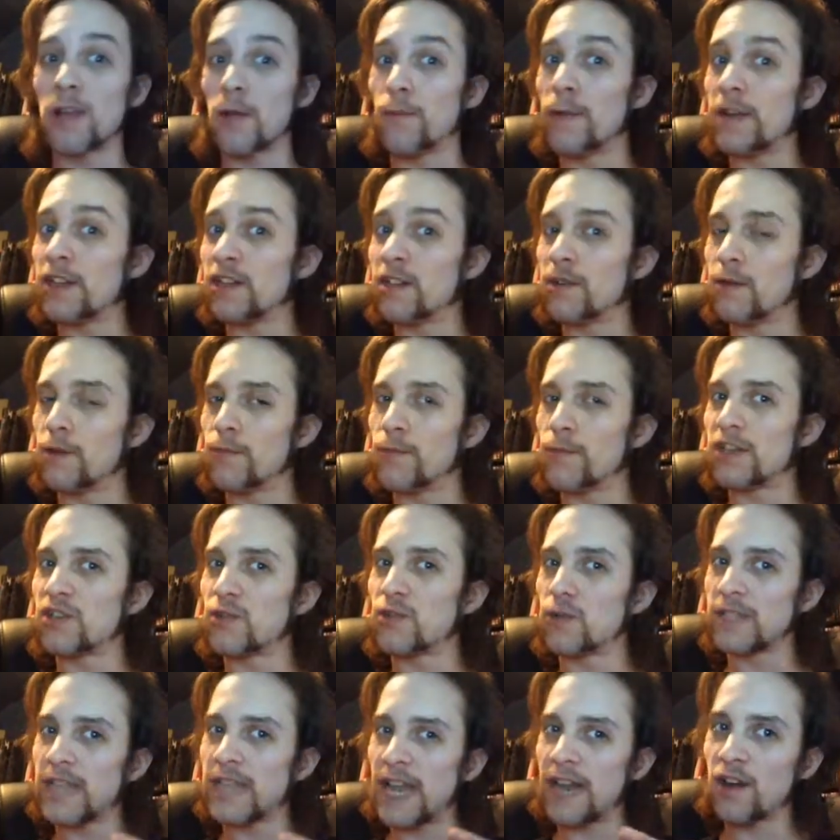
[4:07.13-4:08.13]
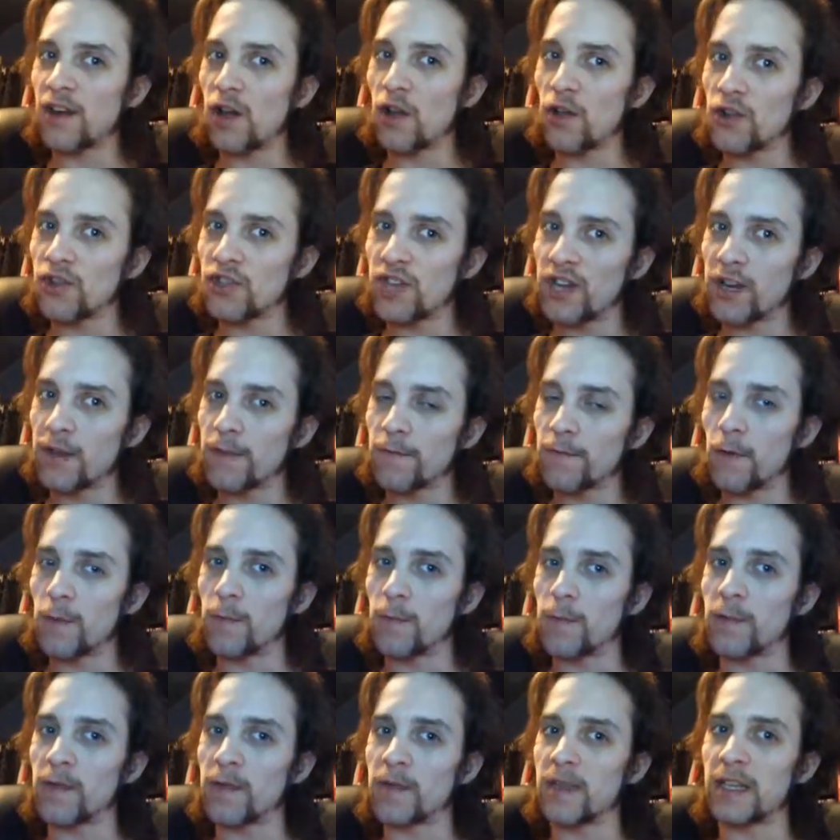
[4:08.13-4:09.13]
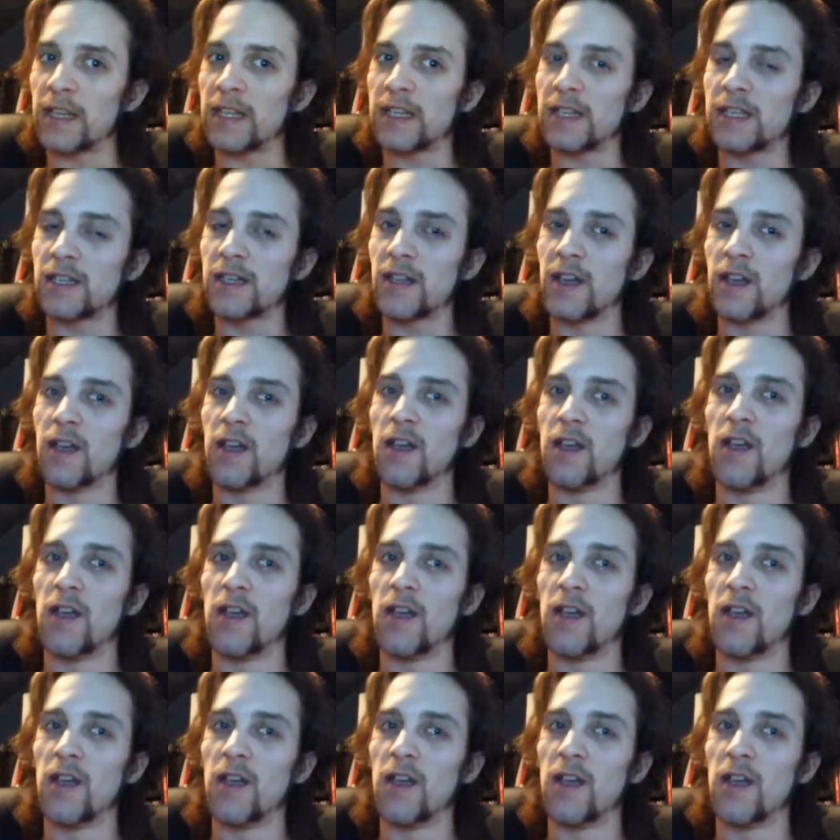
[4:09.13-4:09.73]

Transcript: original technology from this